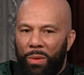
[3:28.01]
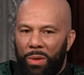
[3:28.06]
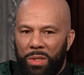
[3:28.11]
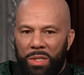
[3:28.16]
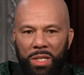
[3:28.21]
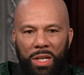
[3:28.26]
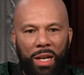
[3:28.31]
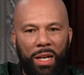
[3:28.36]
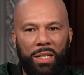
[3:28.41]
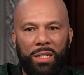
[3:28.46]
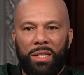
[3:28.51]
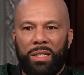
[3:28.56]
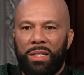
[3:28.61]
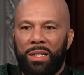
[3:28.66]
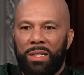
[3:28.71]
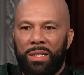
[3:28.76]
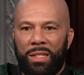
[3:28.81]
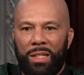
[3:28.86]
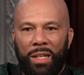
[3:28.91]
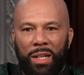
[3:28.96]
One Change. It's
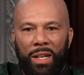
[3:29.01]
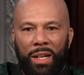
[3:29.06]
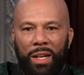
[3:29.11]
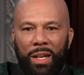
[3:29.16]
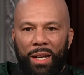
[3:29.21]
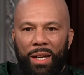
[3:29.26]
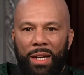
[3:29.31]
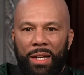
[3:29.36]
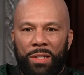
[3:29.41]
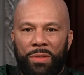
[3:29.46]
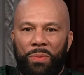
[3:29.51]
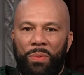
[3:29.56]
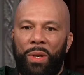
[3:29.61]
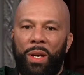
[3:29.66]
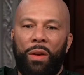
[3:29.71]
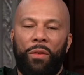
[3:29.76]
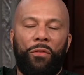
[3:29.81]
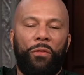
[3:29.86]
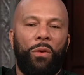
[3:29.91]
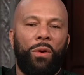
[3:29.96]
just it's
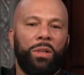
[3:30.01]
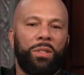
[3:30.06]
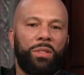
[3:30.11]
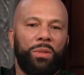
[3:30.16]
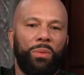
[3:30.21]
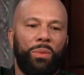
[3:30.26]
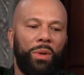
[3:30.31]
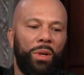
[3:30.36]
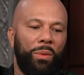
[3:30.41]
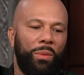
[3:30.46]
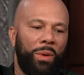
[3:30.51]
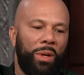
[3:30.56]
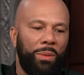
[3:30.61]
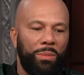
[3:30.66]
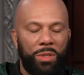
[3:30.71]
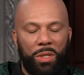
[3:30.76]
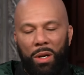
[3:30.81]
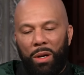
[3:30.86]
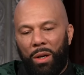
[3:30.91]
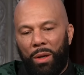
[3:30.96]
reinforcing what, what
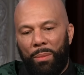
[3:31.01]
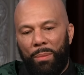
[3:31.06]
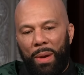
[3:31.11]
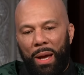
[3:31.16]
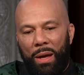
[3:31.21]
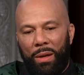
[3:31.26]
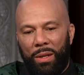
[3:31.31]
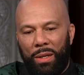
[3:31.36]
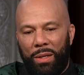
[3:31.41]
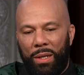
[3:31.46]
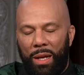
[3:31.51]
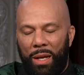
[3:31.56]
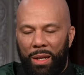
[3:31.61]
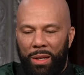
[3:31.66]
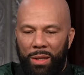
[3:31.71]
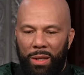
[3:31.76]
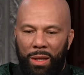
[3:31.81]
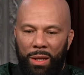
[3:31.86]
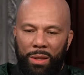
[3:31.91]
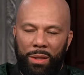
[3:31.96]
I'm talking about and,
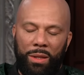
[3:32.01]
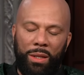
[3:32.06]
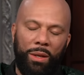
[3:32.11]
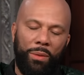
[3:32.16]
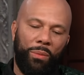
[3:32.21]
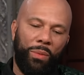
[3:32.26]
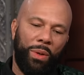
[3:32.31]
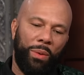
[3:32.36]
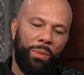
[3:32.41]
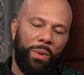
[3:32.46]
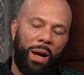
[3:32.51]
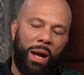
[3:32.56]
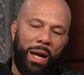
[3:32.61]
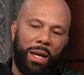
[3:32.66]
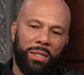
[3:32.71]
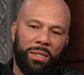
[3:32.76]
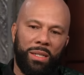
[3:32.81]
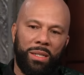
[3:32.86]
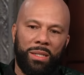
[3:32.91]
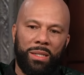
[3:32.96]
and and then we rise.